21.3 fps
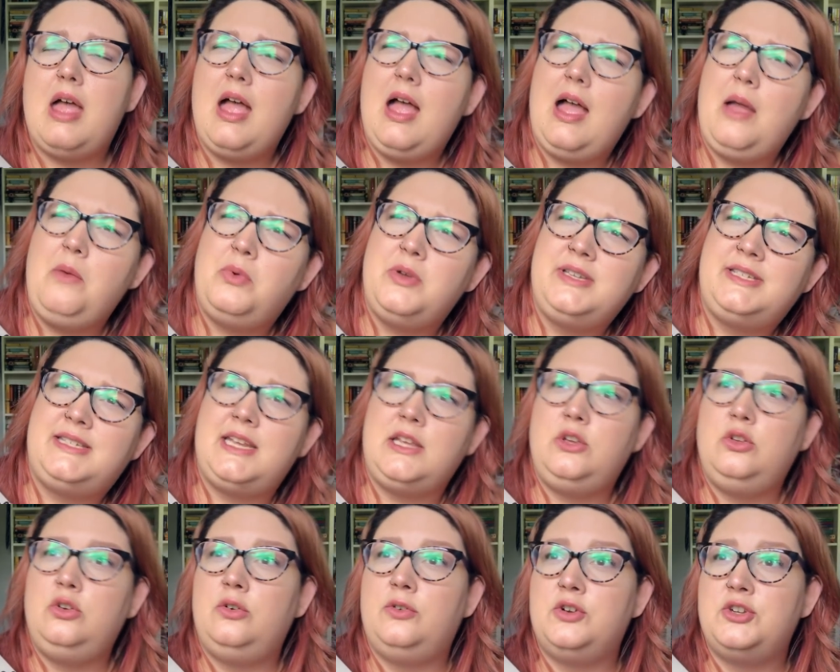I wouldn't say
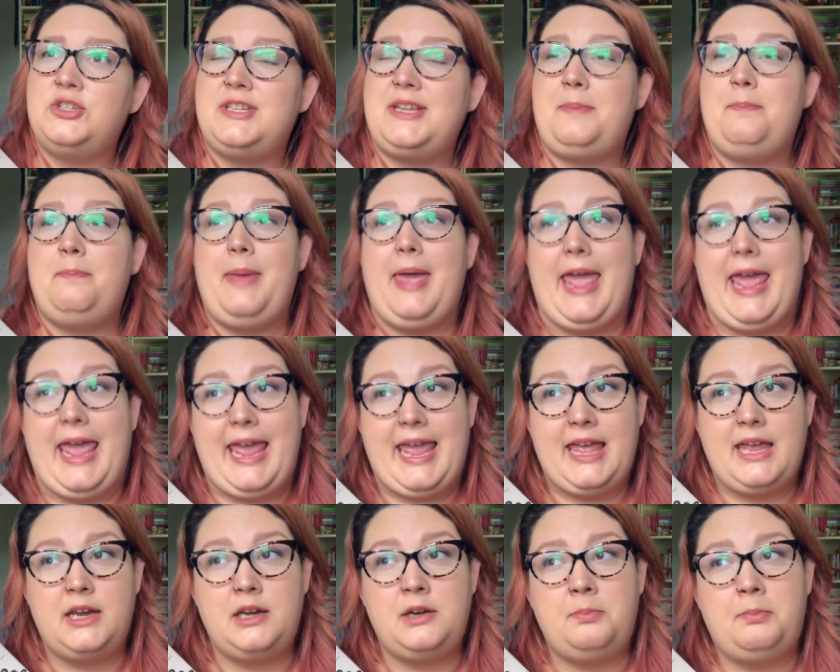universally
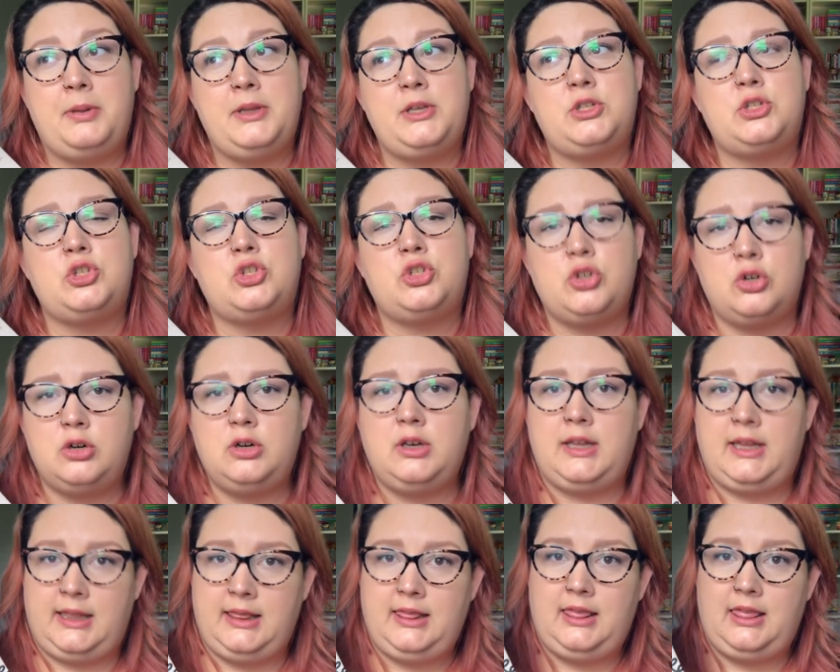panned, but
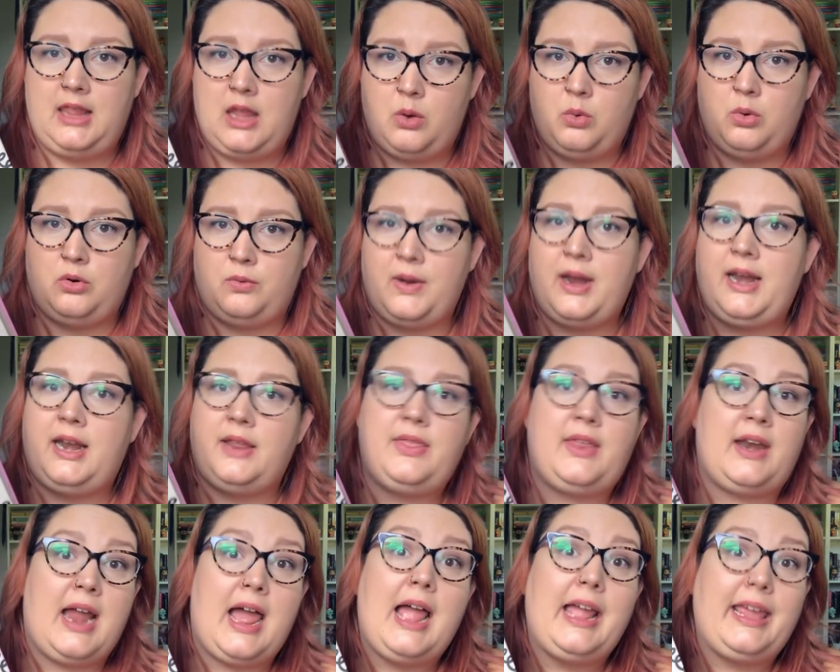certainly lower rated
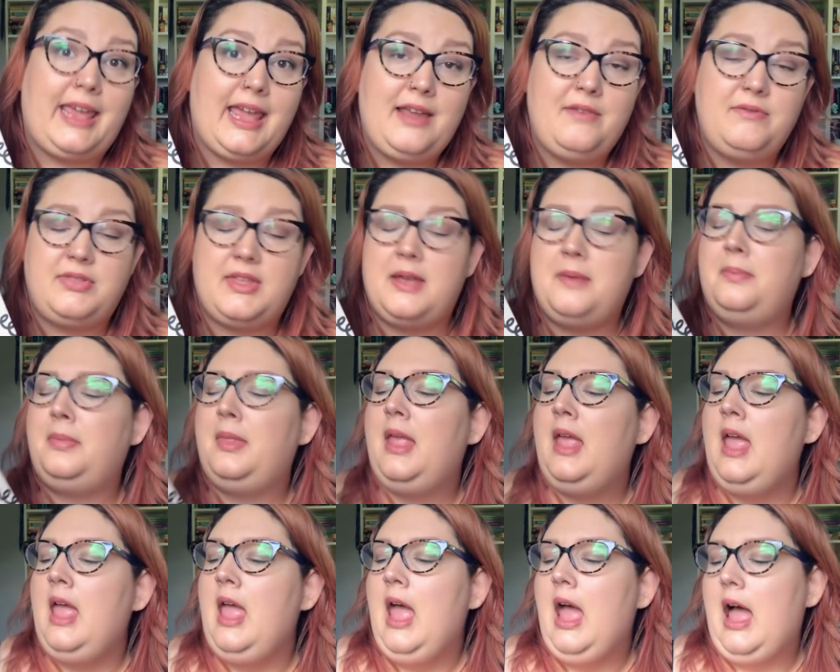than I gave them.
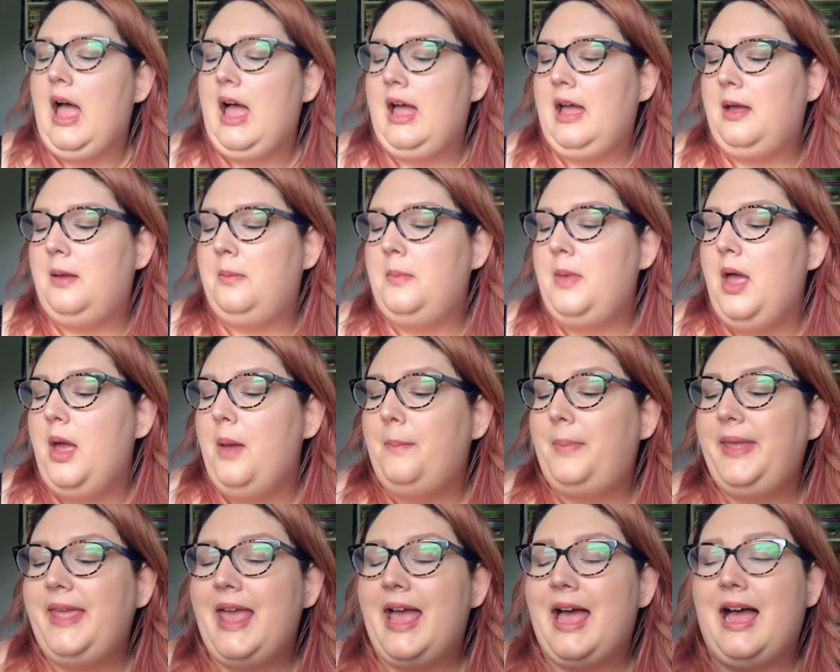Um,
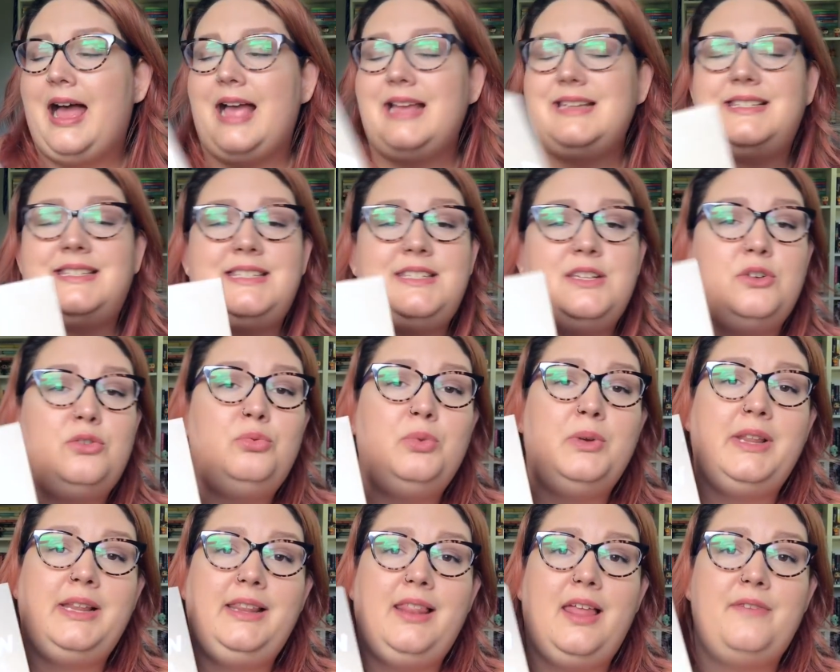but yeah, I still
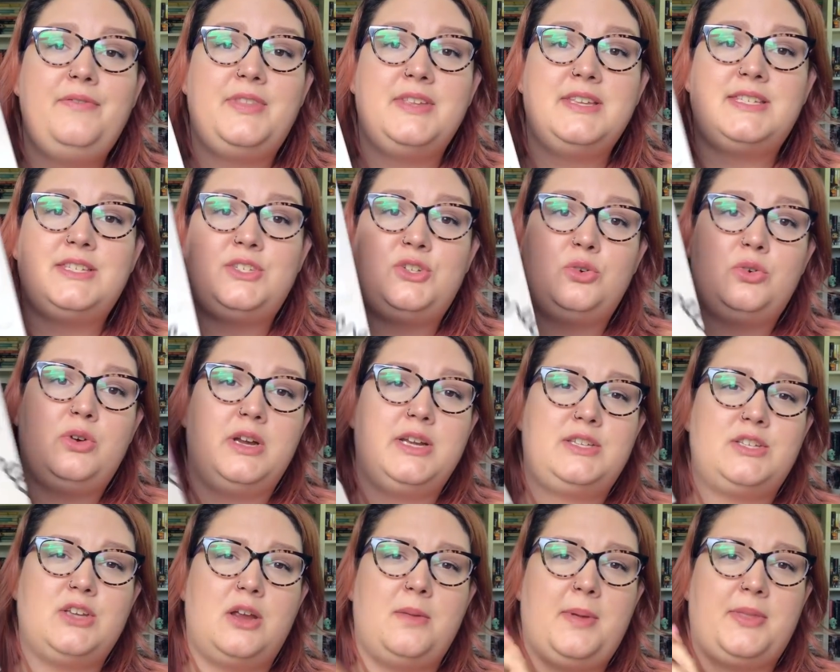really love this
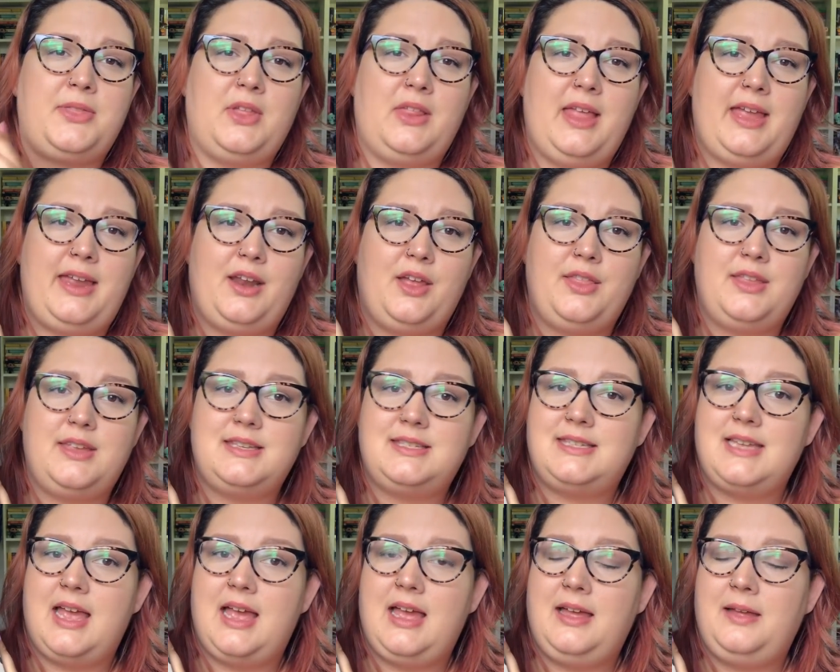story. Sorry about the light on
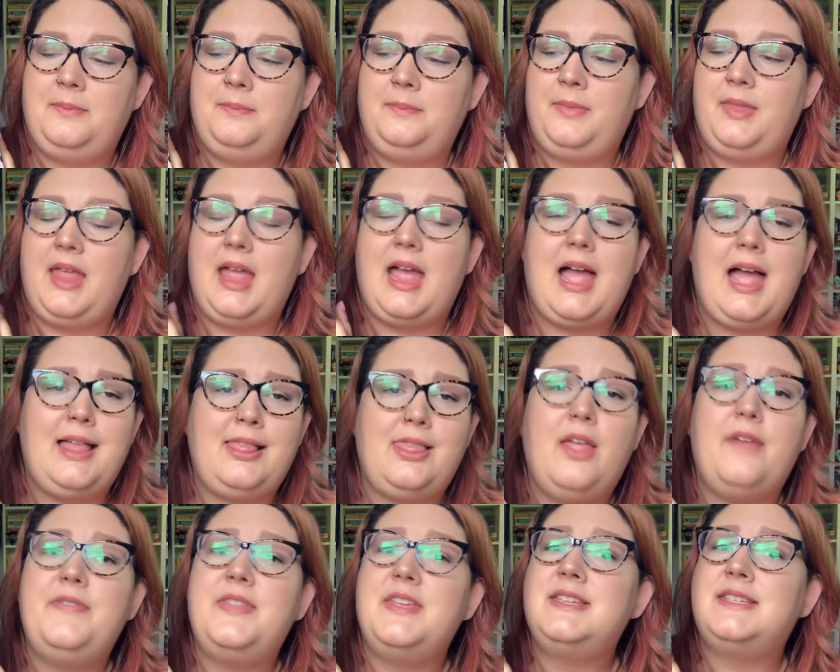this. Um, I
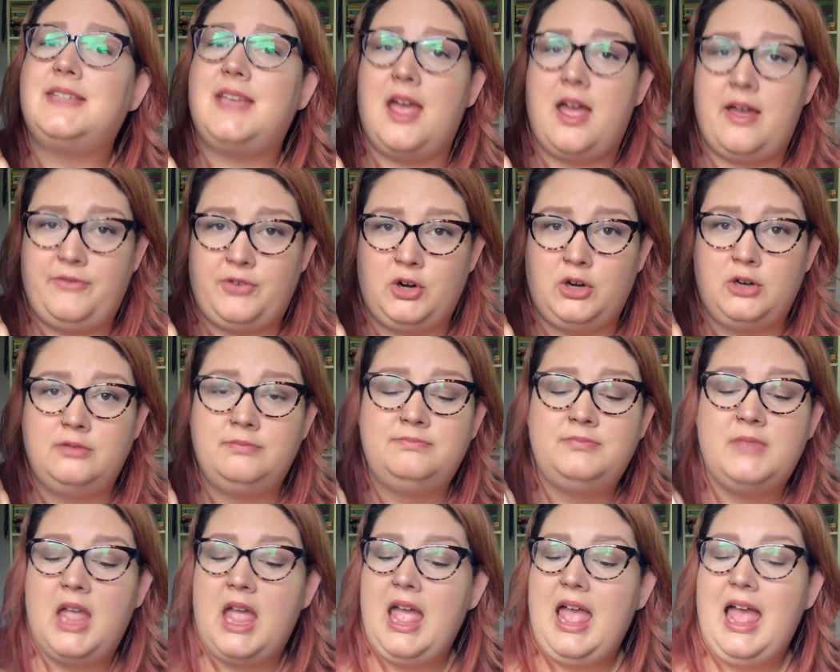love this cover.
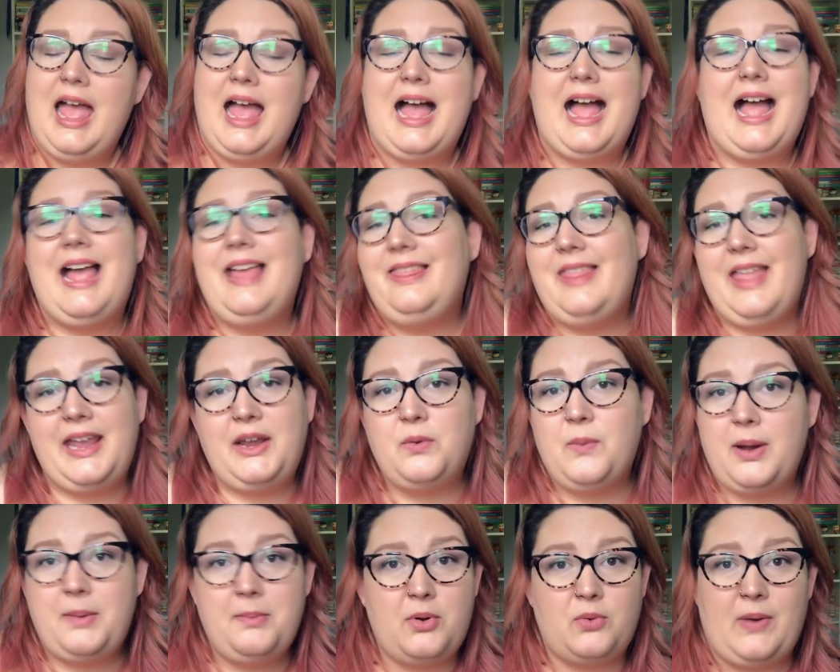I like
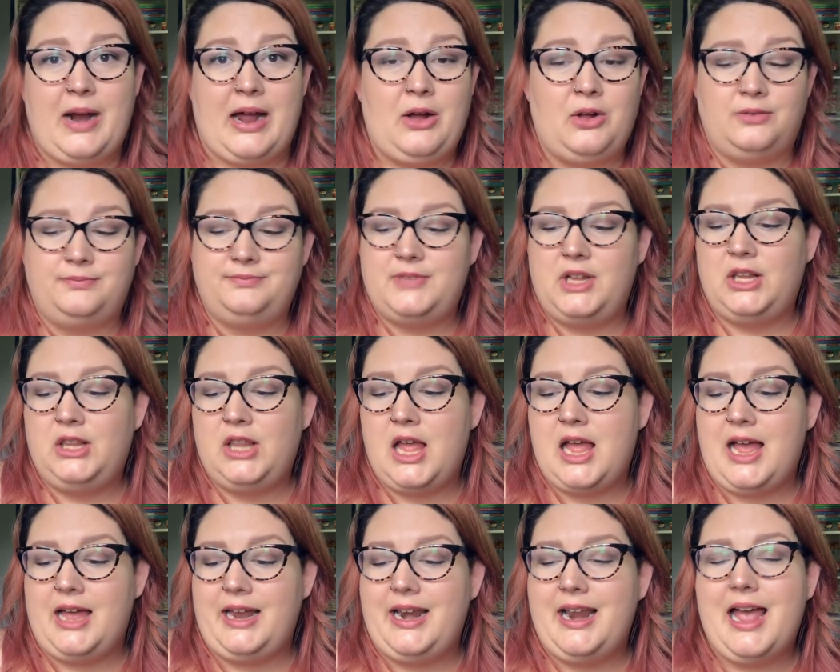Rainbow Rowell a
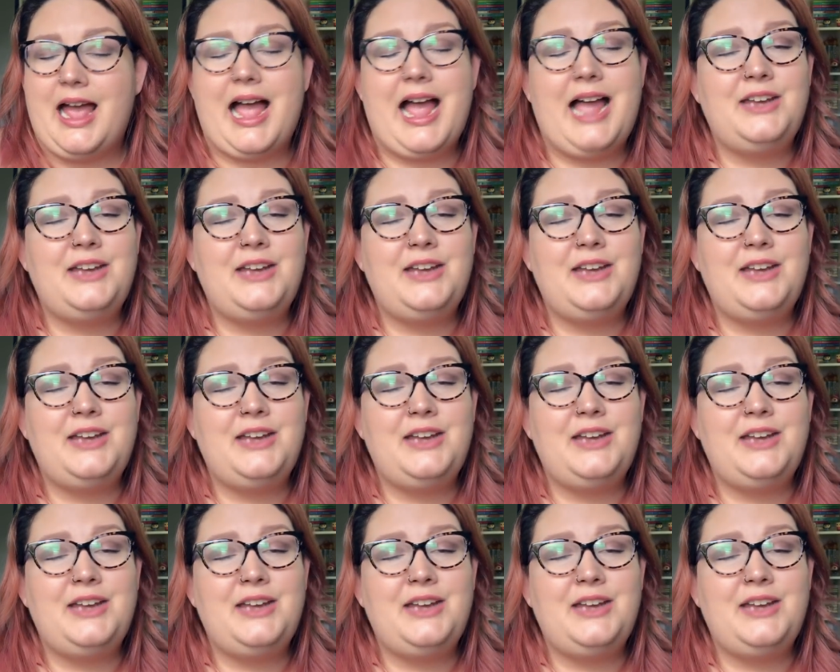lot.